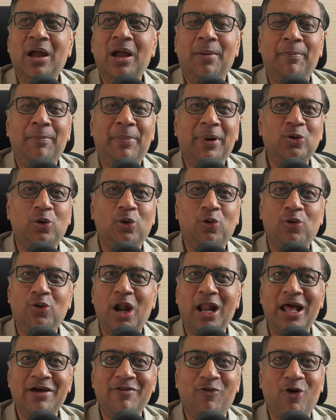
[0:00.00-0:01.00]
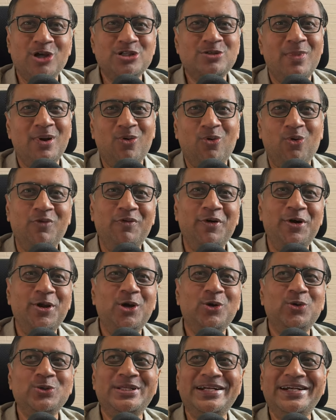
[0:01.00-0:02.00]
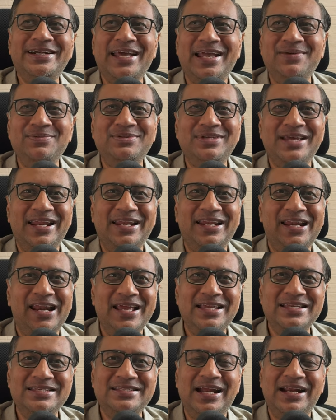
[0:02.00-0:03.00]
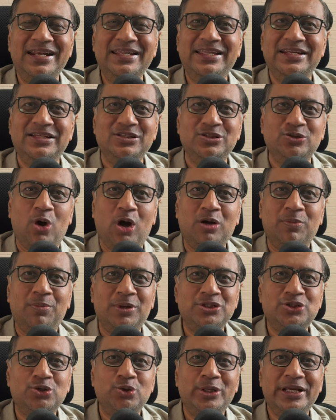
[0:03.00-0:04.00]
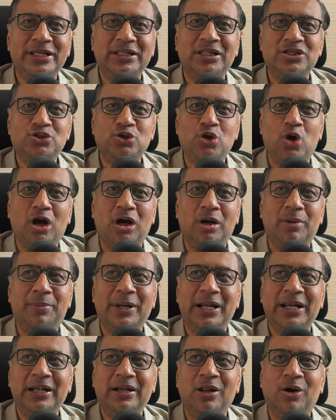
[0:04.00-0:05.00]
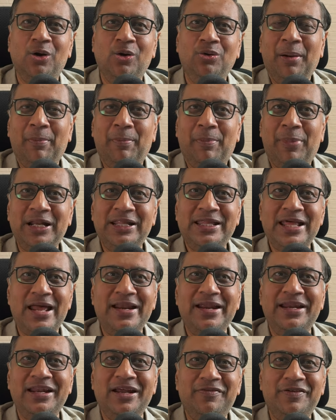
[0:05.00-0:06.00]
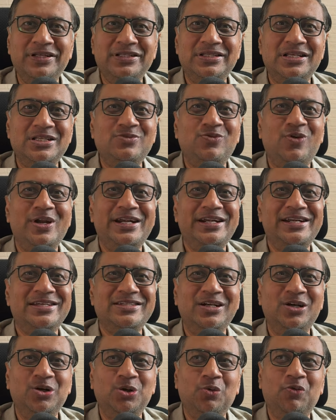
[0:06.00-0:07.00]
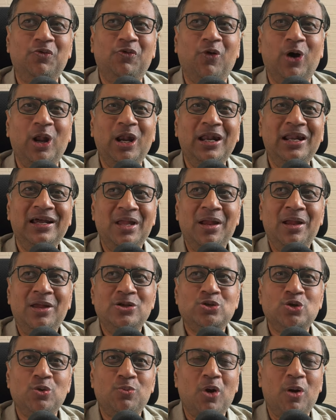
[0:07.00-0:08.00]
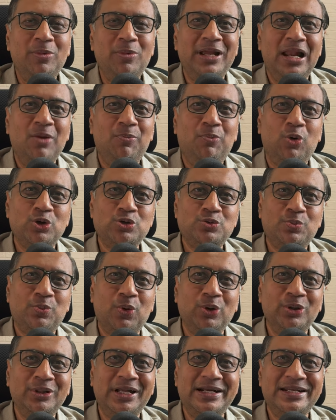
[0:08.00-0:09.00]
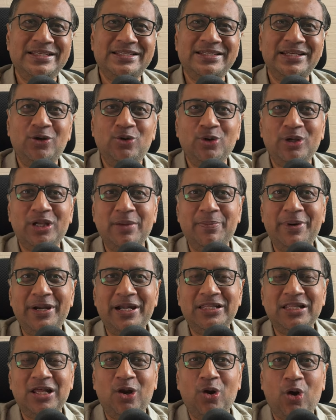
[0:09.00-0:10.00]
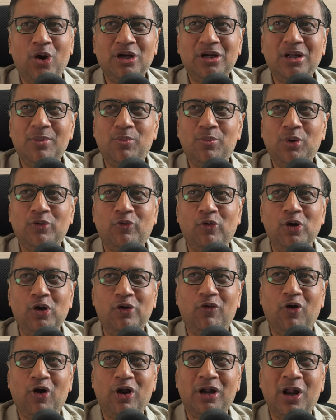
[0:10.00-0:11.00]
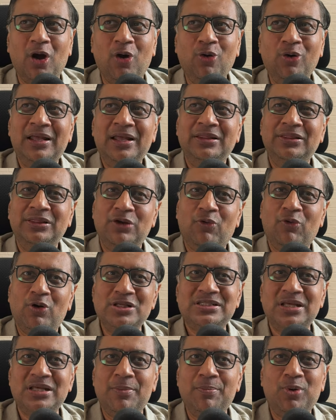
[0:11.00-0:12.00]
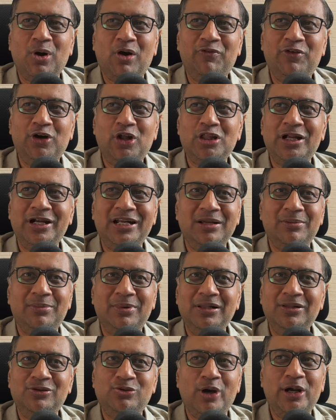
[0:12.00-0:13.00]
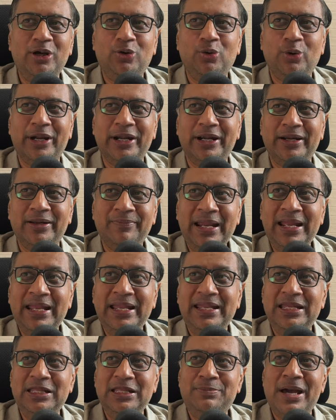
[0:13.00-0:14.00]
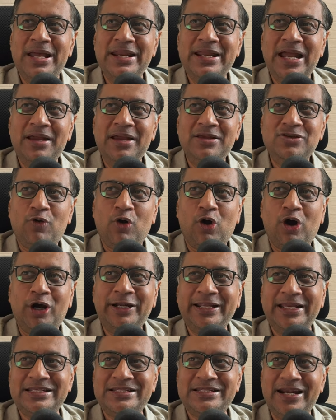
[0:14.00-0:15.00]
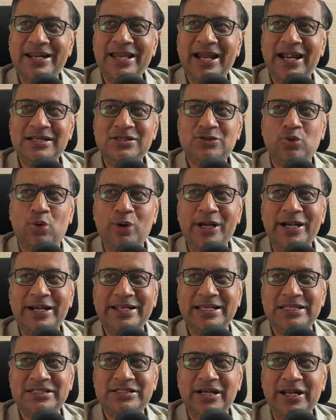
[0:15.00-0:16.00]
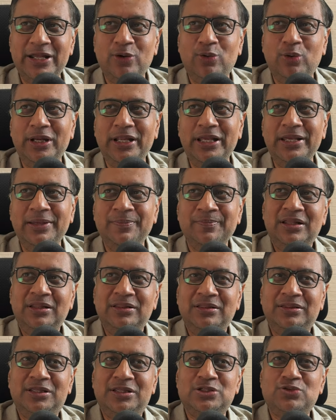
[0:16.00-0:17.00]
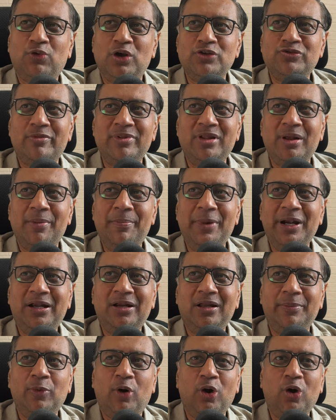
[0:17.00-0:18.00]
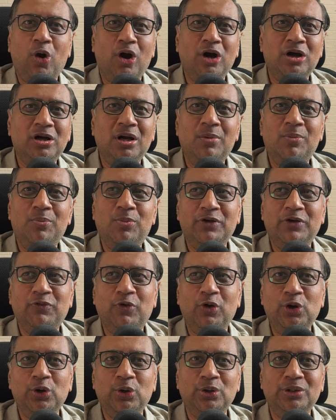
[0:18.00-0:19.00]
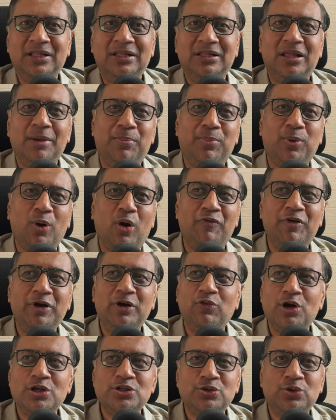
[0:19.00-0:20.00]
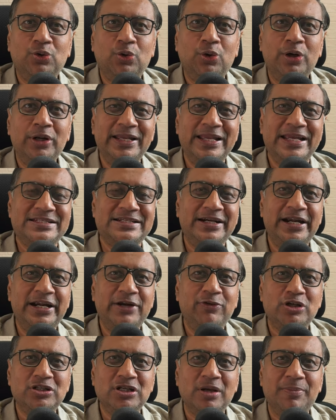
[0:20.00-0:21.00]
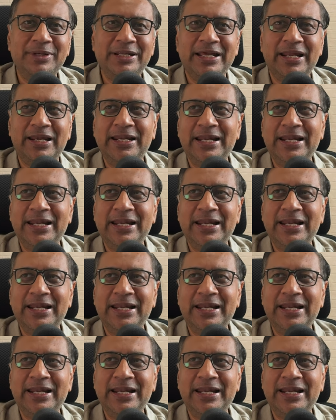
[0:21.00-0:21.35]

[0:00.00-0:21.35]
But overall I watched my own video 2-3 times and realized that there is not much to take the stock up right now. But there are enough reasons for IndusInd to fall. So probably I'll postpone the decision to keep it in the long-term portfolio for now. There was some profit on the table, so I took it. Eatberry, I forgot yesterday. I had sold it yesterday only. This was from the mid-term or long-term portfolio. The profit was good. Yesterday it was up nearly